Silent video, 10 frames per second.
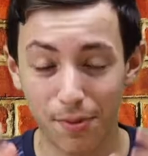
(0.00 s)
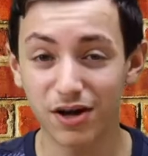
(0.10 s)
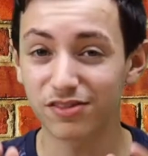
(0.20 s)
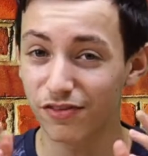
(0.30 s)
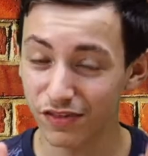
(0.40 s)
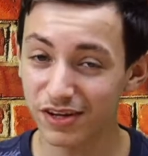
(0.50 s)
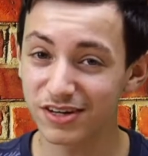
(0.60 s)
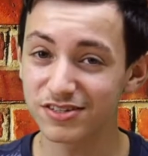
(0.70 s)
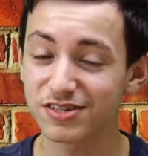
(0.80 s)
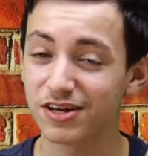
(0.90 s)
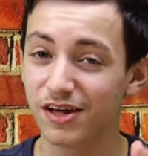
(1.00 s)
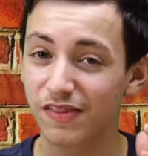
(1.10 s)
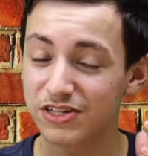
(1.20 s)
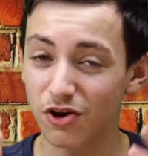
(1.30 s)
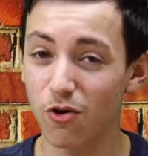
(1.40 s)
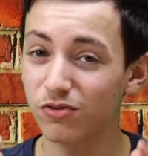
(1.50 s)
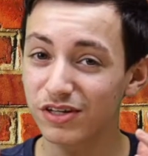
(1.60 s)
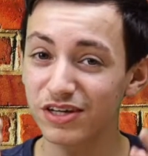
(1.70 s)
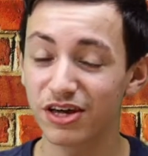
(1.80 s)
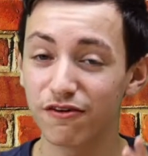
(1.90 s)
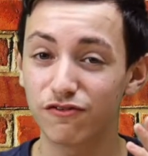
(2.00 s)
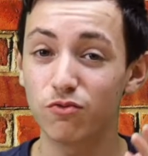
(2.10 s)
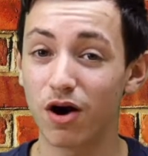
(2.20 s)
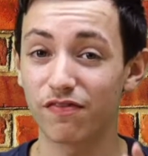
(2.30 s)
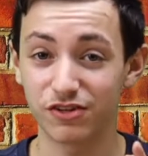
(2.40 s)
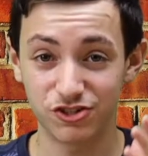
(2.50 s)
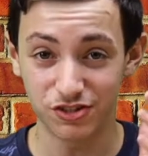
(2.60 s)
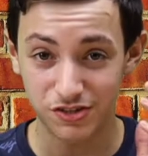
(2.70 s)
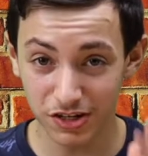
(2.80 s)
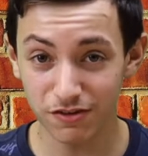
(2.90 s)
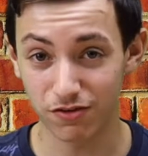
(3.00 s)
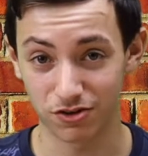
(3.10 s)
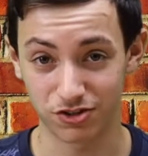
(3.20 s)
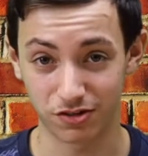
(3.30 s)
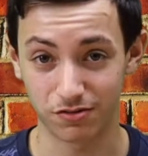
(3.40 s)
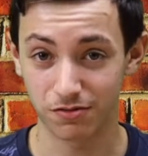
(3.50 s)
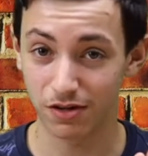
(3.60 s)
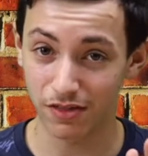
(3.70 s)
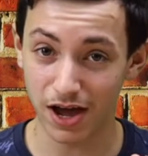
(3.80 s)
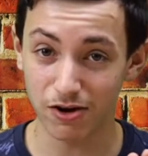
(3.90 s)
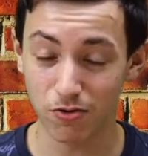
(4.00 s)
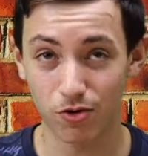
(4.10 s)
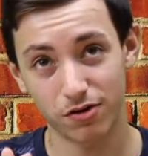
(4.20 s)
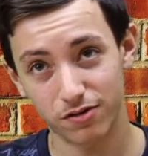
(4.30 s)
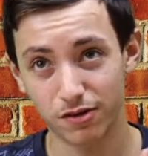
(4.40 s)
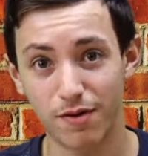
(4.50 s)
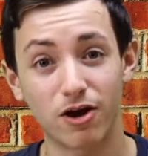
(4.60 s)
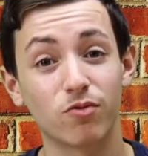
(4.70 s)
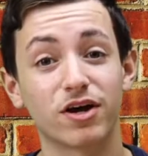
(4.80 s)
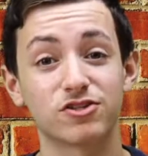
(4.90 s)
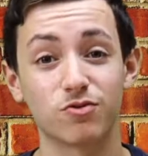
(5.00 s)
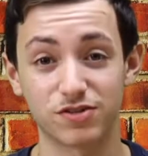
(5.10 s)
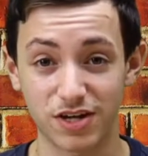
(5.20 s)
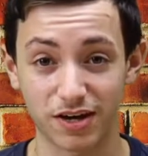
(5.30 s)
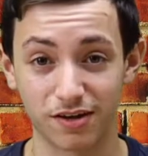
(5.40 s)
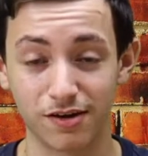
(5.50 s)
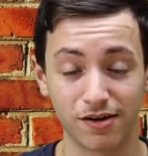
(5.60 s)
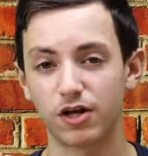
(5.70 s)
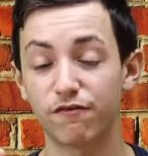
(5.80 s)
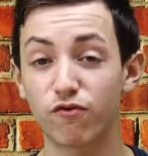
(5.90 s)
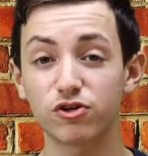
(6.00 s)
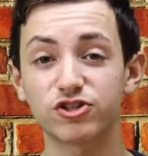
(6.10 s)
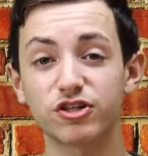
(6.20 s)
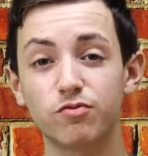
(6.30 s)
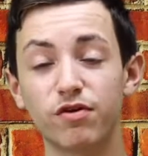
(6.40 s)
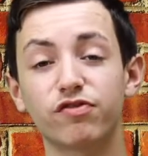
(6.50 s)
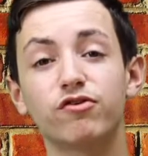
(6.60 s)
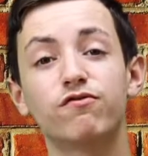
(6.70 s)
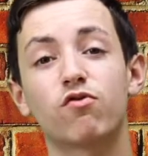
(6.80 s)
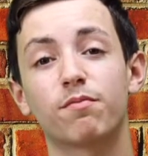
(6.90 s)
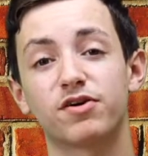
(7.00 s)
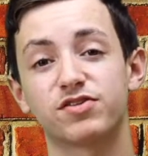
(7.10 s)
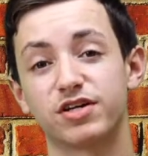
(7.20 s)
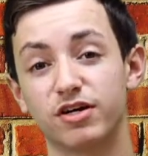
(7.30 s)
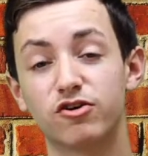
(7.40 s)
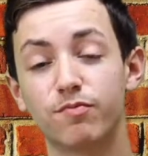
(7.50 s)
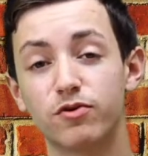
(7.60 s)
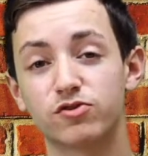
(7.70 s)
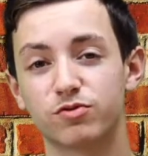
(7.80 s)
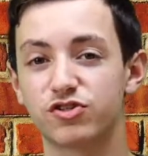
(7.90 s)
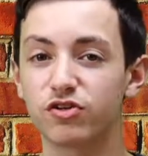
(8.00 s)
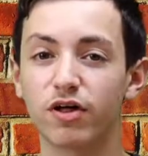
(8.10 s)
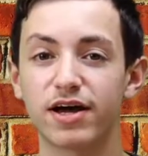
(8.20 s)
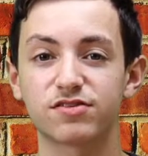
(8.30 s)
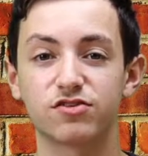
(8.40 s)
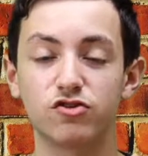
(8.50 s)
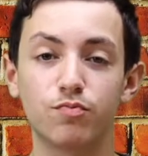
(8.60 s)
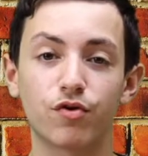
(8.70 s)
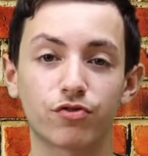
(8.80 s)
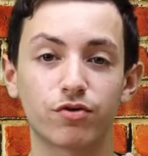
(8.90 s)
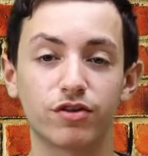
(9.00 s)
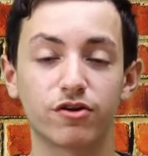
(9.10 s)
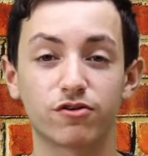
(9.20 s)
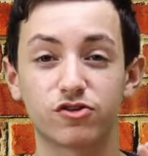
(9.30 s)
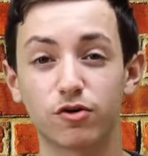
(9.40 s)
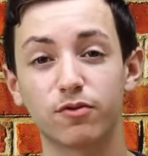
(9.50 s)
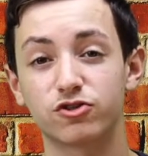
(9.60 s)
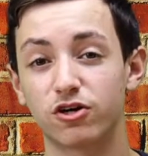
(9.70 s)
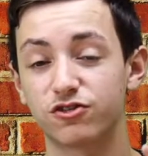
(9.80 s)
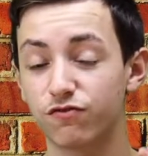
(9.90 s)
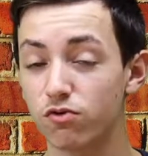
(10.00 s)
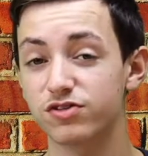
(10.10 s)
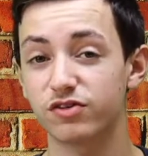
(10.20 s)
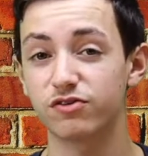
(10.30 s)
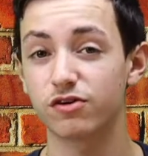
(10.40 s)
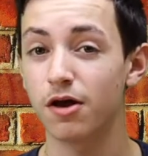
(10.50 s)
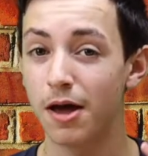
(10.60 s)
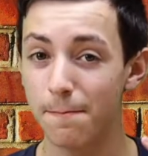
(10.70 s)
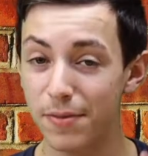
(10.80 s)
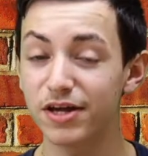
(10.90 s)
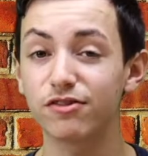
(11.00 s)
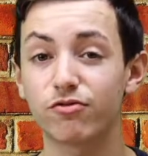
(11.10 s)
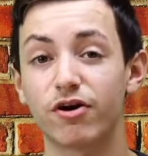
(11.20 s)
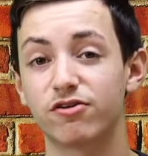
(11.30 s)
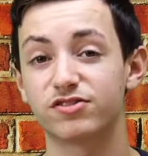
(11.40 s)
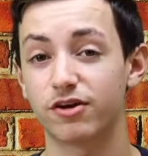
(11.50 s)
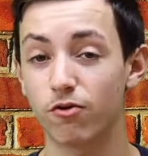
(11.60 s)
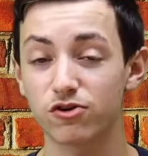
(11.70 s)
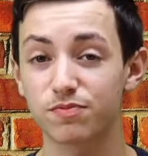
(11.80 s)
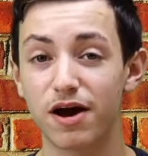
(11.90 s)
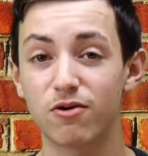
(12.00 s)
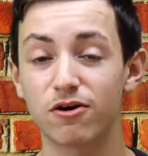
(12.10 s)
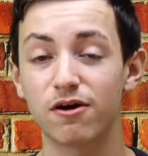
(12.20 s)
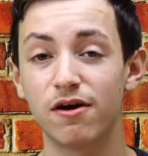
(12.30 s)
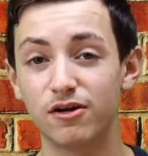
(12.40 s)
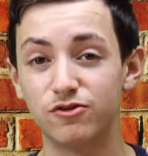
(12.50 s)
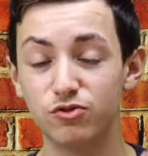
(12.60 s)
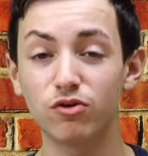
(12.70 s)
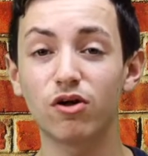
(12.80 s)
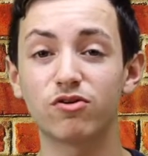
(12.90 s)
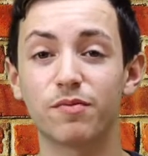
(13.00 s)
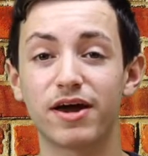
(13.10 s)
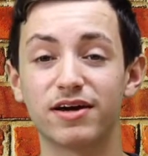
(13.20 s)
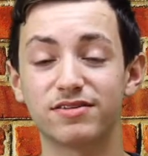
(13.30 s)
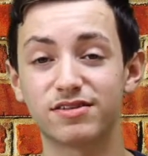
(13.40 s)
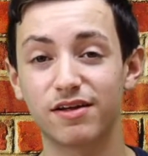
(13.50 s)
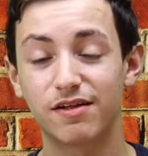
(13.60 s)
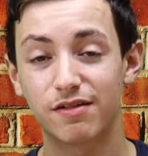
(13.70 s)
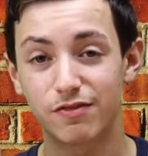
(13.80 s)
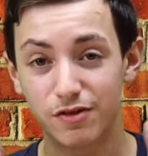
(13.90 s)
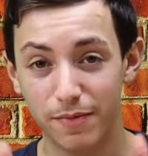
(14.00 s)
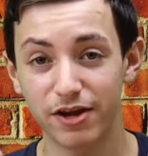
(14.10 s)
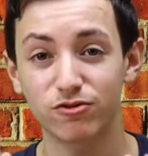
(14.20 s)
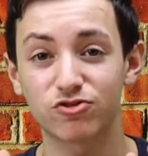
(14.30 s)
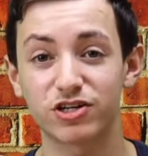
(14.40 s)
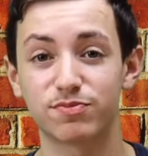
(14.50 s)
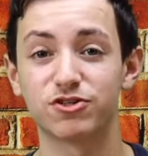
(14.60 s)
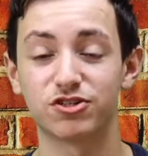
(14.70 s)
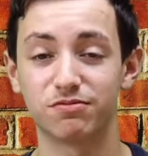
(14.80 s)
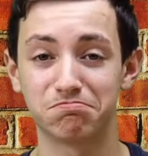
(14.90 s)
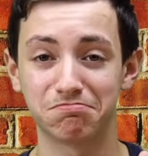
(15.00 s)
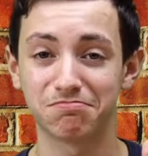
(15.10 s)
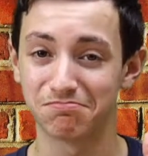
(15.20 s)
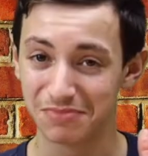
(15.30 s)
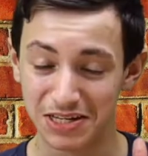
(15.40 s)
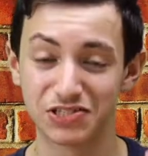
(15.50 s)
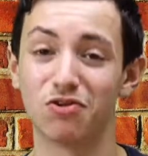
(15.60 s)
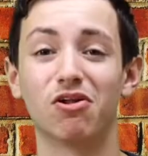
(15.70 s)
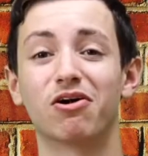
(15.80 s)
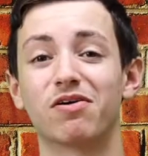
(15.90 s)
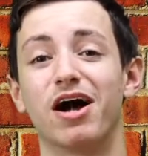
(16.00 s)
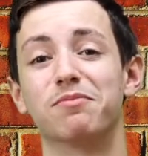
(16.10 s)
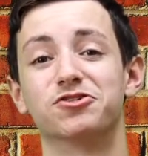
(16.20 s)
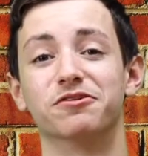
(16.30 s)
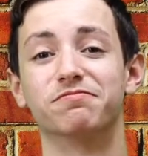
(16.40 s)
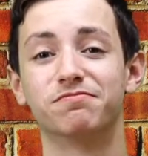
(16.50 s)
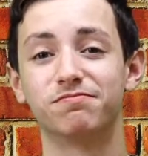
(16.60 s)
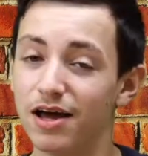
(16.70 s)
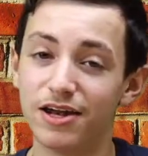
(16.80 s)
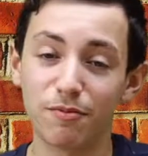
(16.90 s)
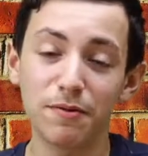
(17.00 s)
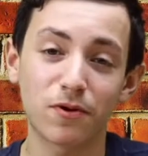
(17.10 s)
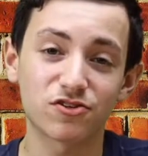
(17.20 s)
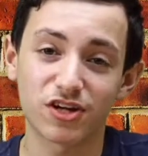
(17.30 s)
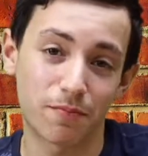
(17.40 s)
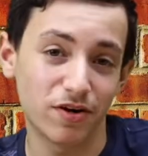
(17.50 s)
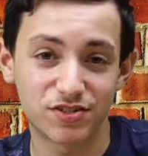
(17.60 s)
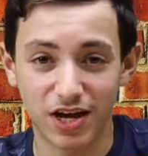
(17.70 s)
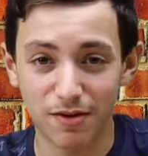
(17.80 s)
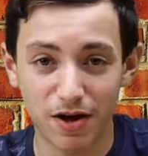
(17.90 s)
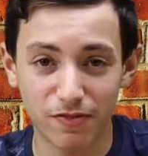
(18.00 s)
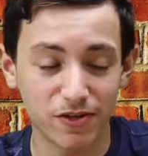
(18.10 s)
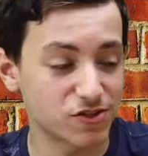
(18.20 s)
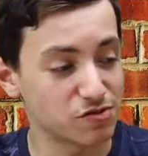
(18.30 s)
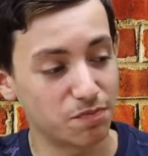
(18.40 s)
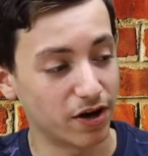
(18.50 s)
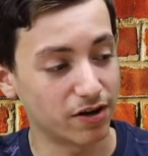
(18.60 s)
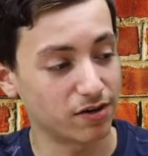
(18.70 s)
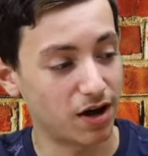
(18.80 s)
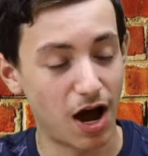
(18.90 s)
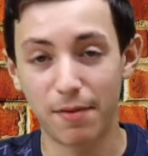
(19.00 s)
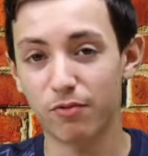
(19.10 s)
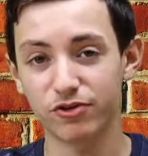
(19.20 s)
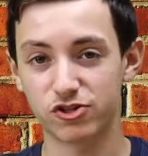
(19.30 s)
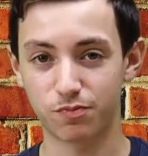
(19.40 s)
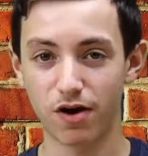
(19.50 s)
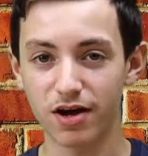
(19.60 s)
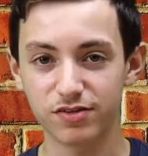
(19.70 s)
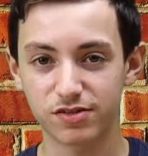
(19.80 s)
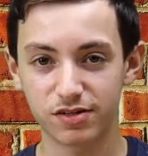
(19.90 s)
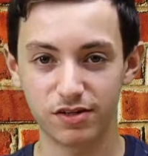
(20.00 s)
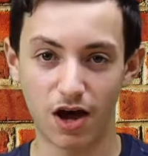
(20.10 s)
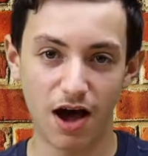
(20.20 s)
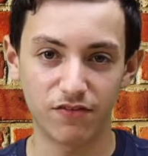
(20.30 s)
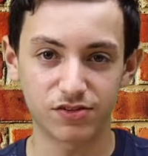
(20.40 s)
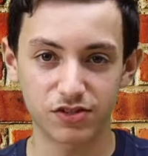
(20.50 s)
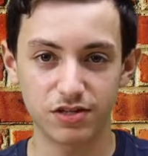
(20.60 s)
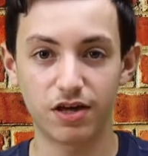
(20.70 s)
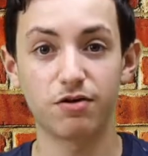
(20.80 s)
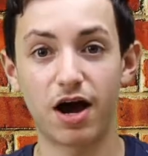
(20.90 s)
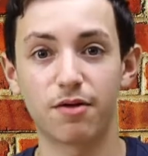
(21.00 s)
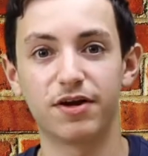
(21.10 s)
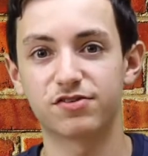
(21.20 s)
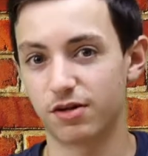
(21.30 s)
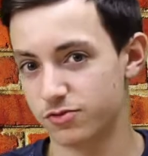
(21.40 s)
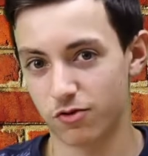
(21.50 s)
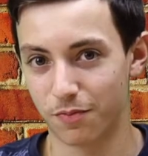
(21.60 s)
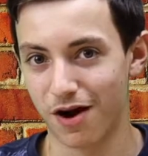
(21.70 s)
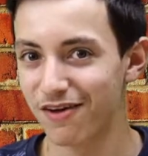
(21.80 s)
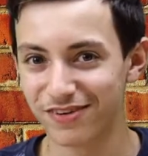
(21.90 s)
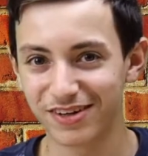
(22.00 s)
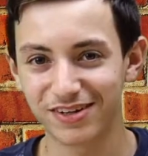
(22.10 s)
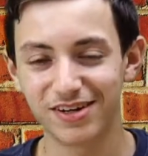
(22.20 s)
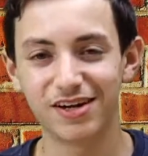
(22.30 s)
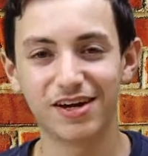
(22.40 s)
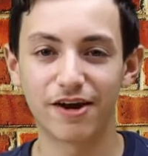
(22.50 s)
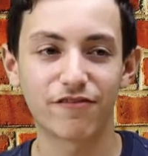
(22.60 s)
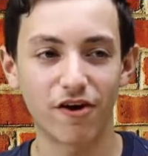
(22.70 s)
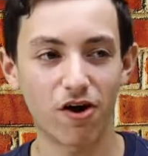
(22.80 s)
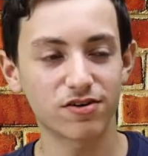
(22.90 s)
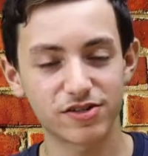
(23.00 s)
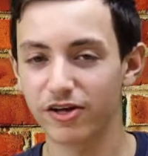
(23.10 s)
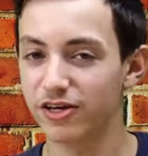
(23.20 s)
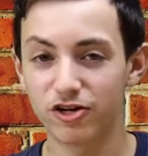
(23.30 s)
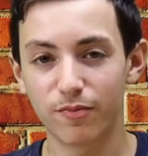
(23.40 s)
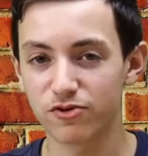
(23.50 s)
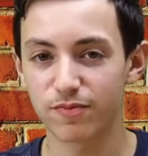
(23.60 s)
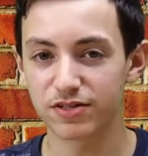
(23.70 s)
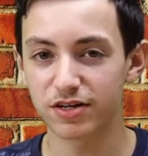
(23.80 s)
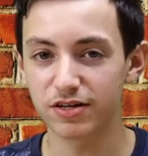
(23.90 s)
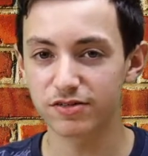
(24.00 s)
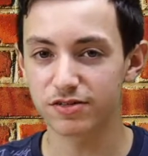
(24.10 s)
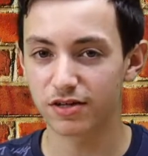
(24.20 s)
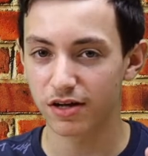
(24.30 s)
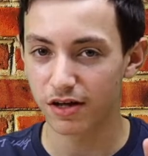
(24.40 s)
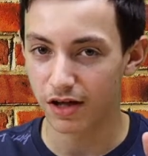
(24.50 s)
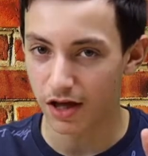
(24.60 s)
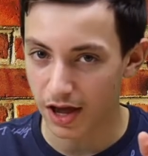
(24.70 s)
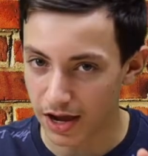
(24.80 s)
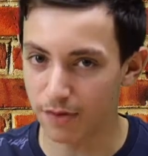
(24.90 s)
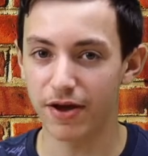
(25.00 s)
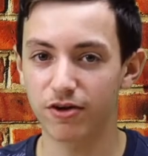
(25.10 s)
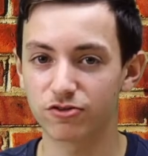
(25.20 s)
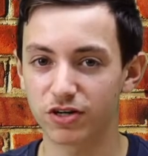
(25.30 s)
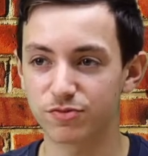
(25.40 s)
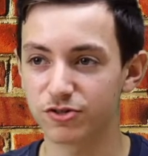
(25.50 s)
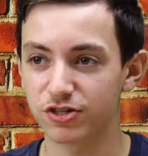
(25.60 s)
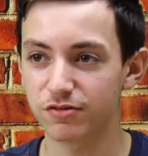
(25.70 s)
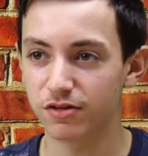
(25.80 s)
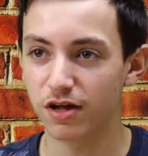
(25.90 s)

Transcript: But the thing is, that's only if you want the GT version. That or the model we'll get to in a second. Unfortunately, with the new Ford Mustang EcoBoost, which still has a 2.3-liter turbocharged four-cylinder, making 310 horsepower, due to low demand, the manual transmission is no longer an option. Now me personally, I'm pretty sad about this, but I'm not really surprised. Obviously, they gotta make some sort of profit. And if they aren't selling EcoBoost Mustangs in a manual transmission,